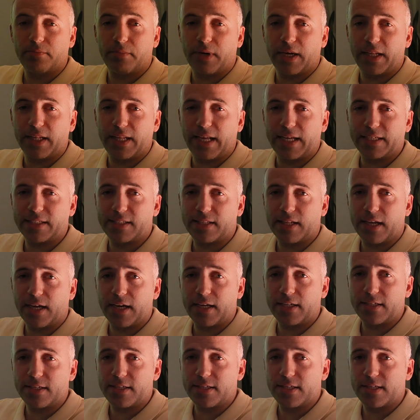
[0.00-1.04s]
my last
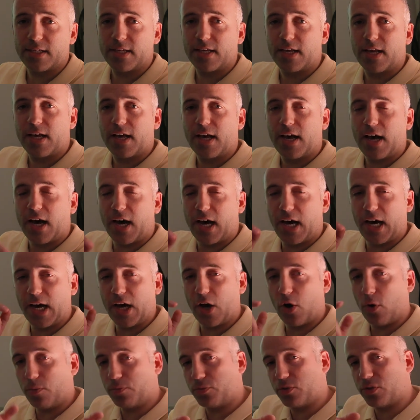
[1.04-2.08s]
lines. I
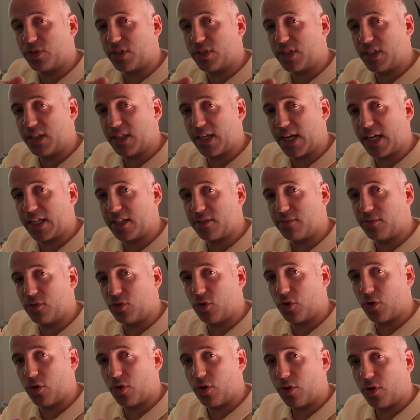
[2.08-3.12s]
hope to see in the next
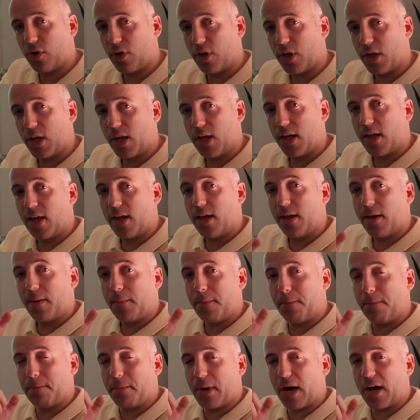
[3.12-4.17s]
video.
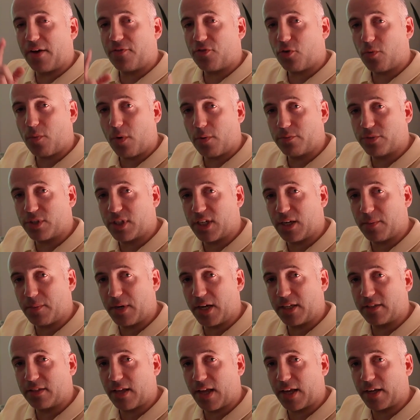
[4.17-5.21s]
Bye from Home Cinema
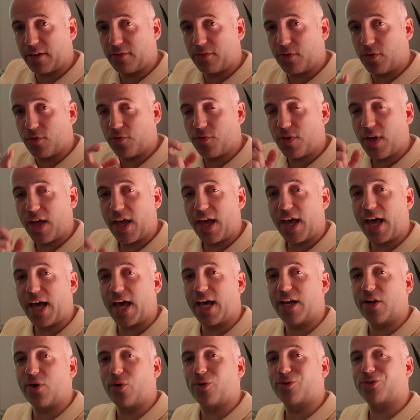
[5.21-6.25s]
and Tech Review,
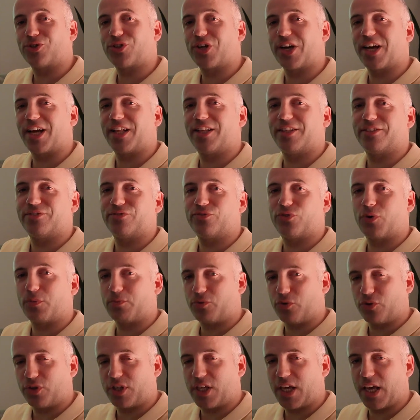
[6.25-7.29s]
and hoşça kalın from
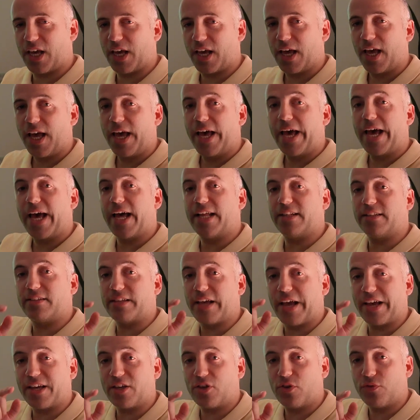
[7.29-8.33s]
Turkey. And
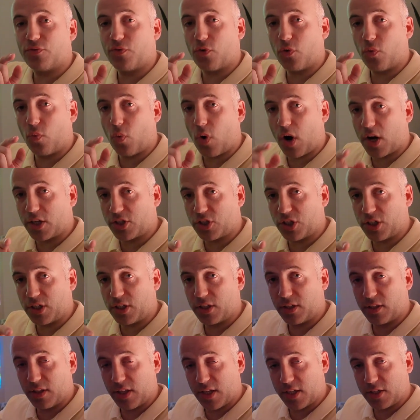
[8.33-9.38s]
thank you for
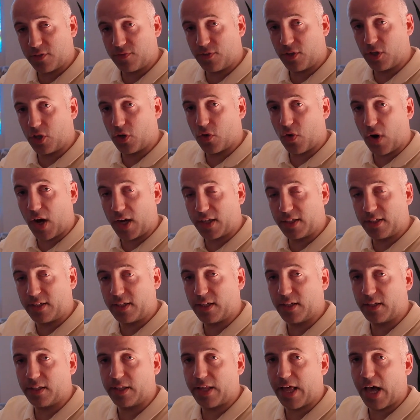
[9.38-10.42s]
watching this video
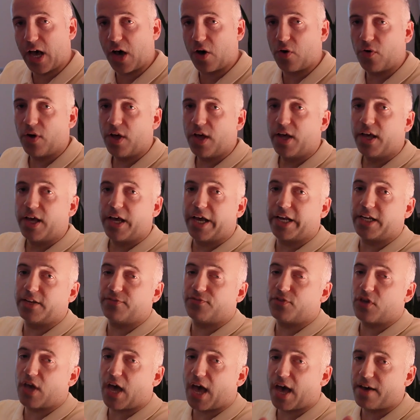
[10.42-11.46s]
until now. And
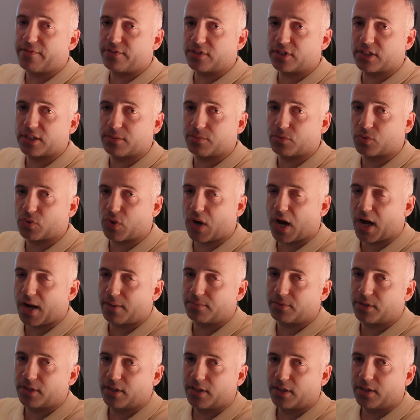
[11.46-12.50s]
if you haven't
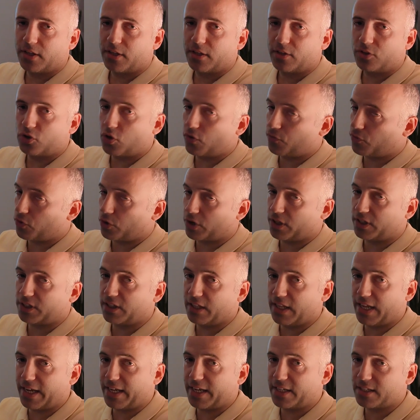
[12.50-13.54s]
subscribed, don't forget to
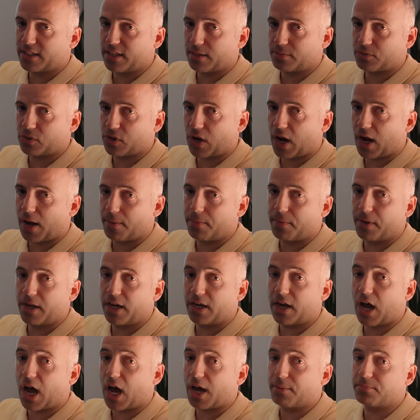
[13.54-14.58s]
like and subscribe
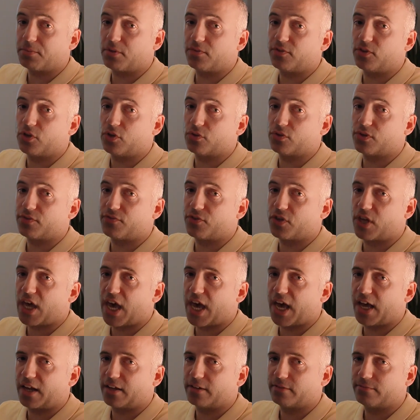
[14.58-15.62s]
and hype the videos if you
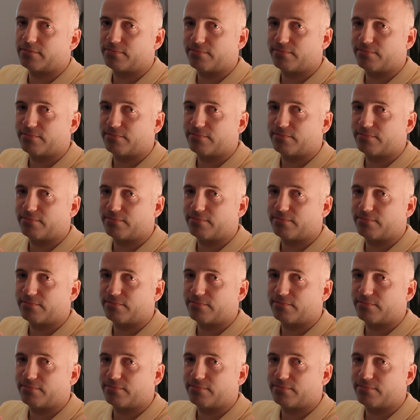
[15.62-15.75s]
can.